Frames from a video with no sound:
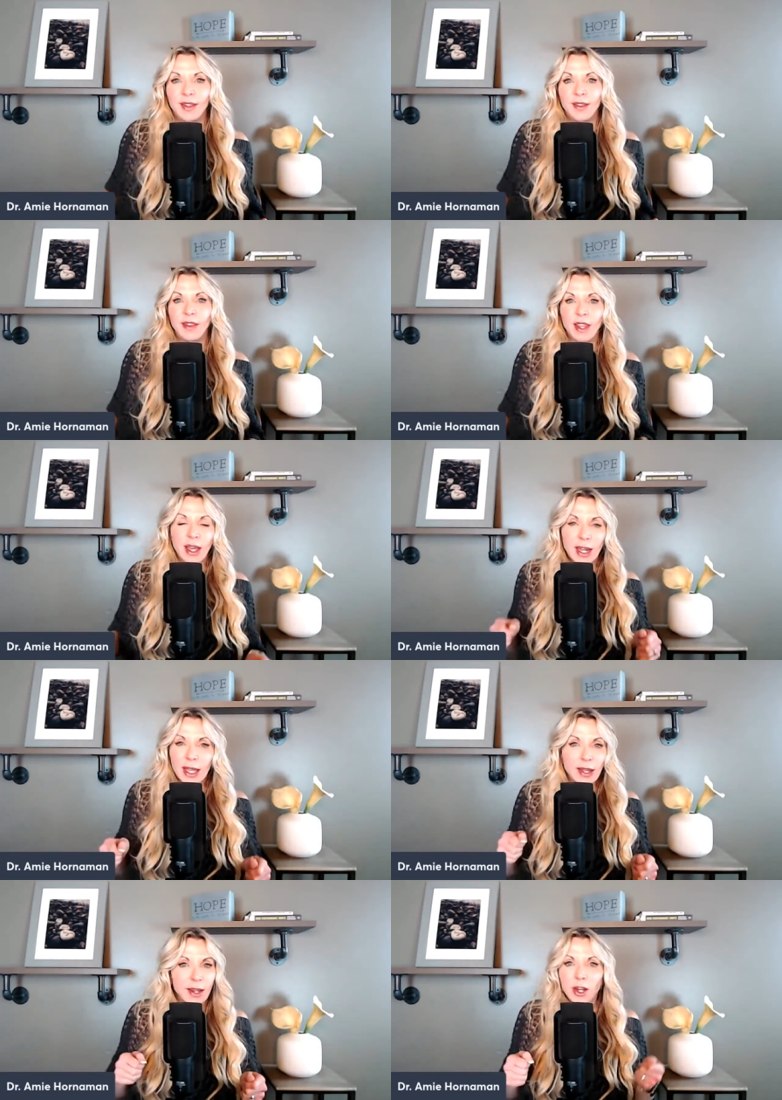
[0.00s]
And then you got to
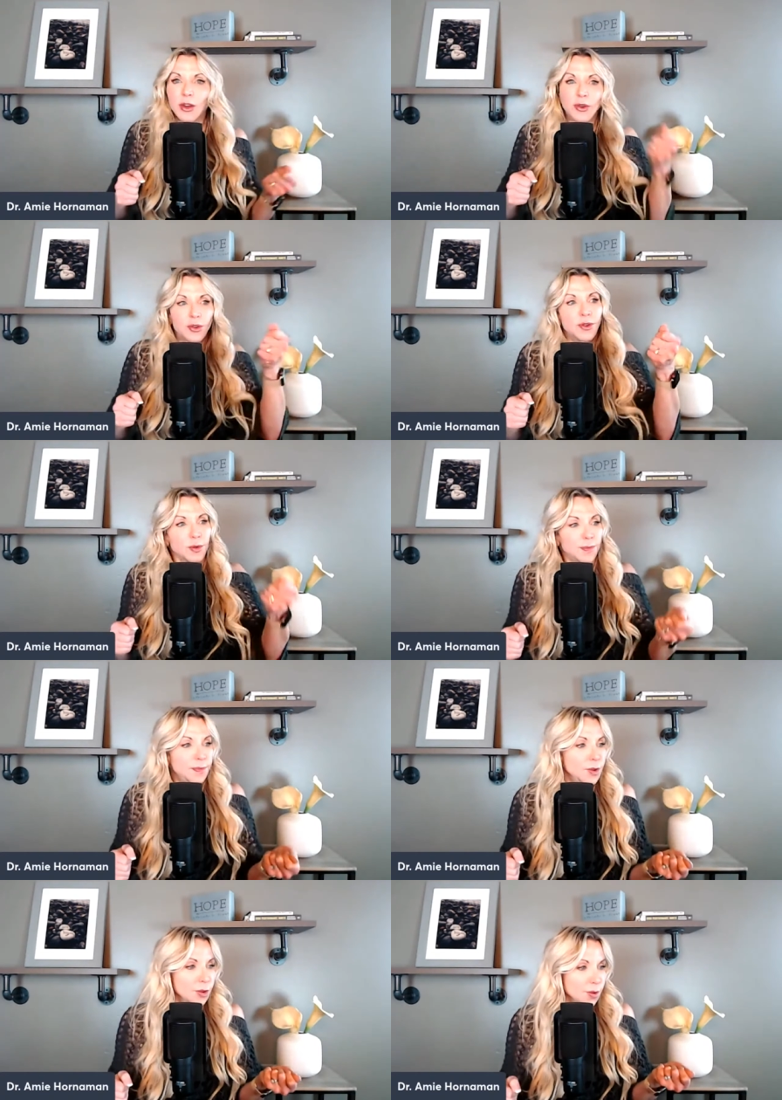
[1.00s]
get you know, your your
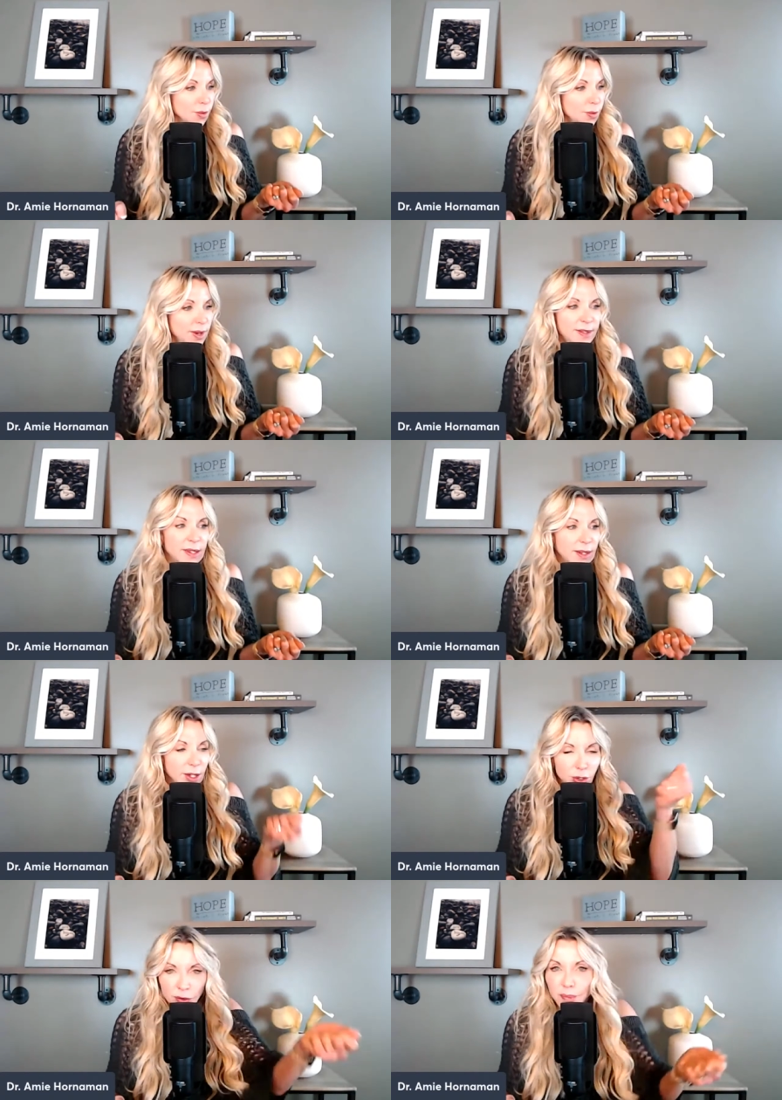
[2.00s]
your what is it like
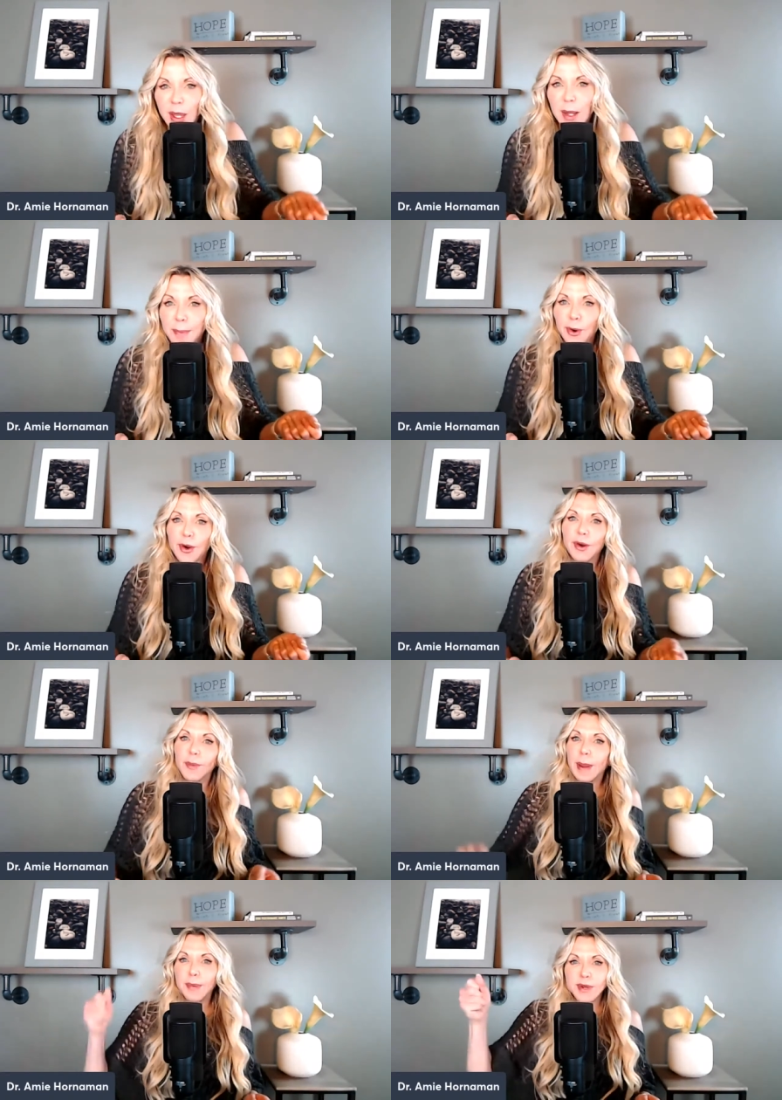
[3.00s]
newspaper,
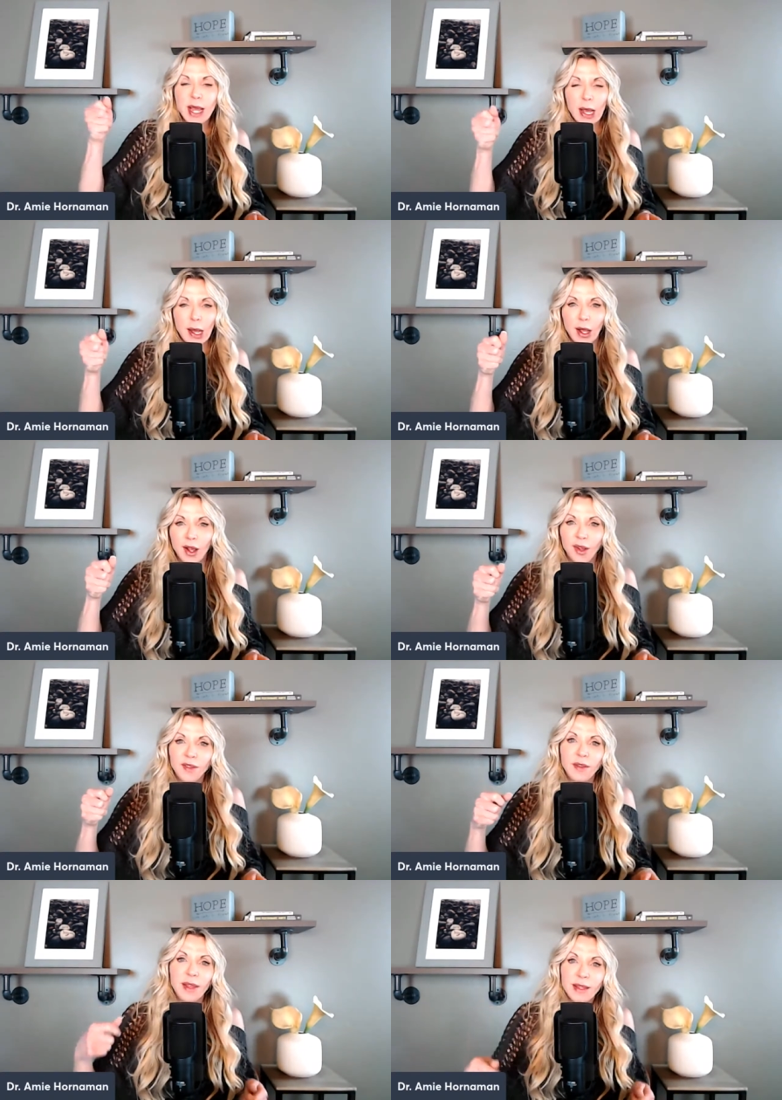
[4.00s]
paper
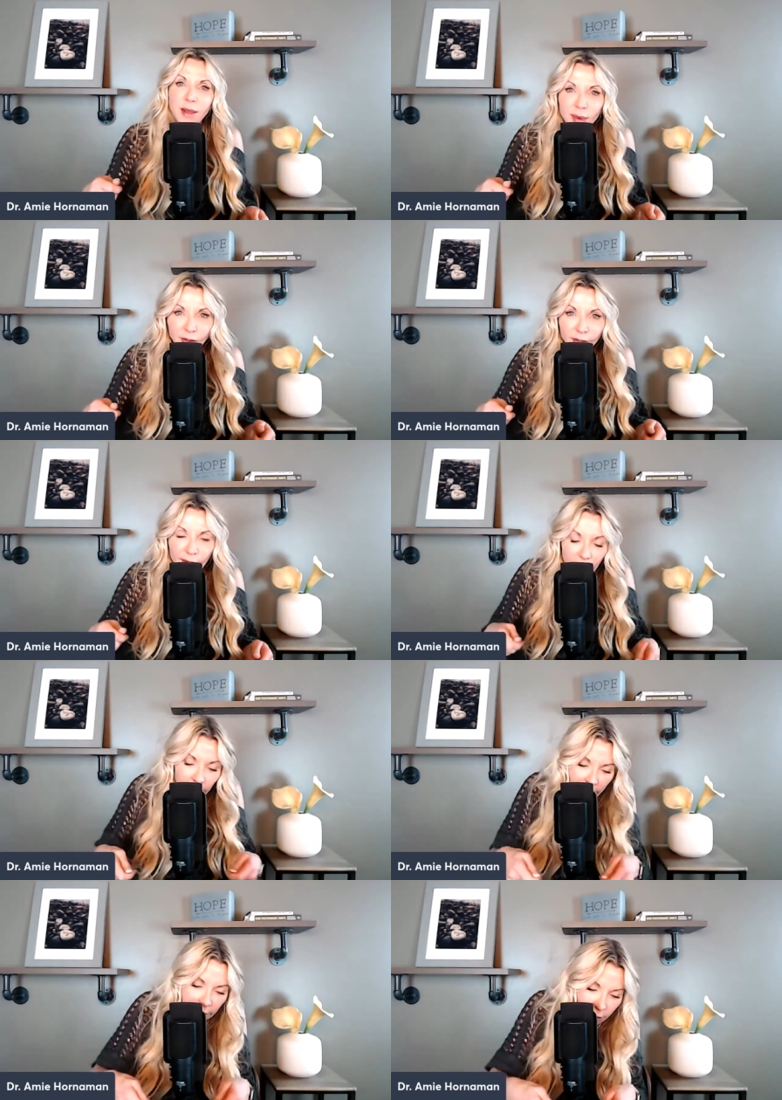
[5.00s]
towels, and light them on fire
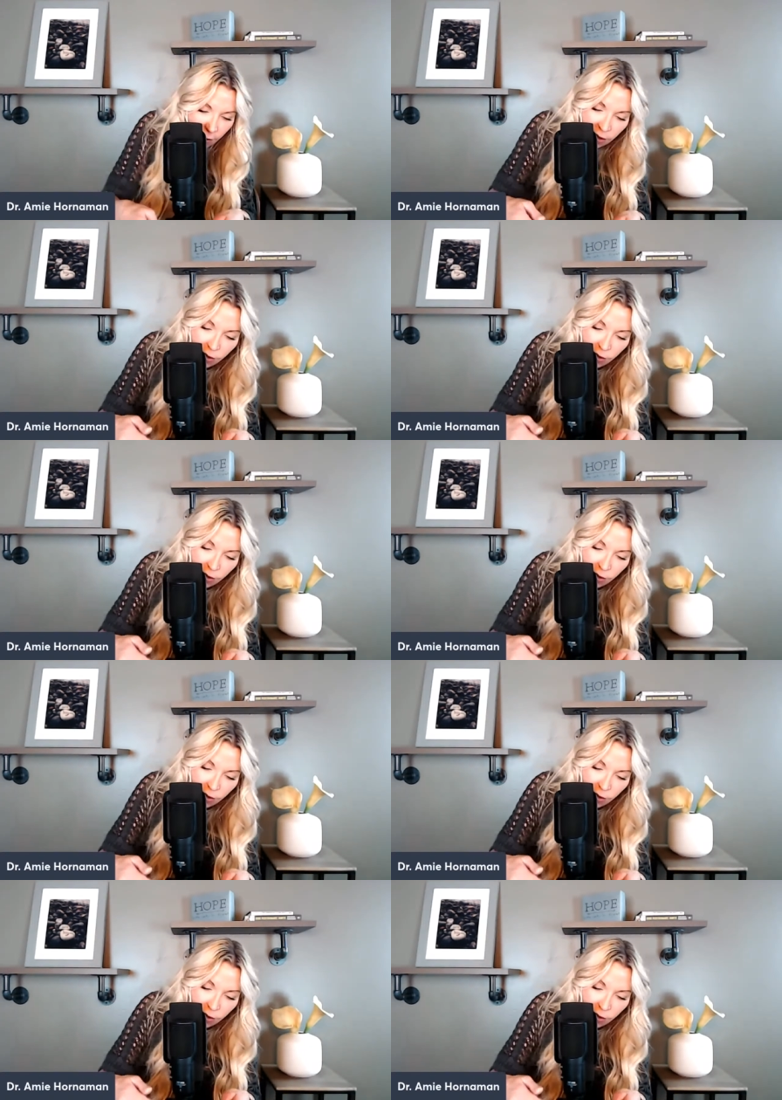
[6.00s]
and get those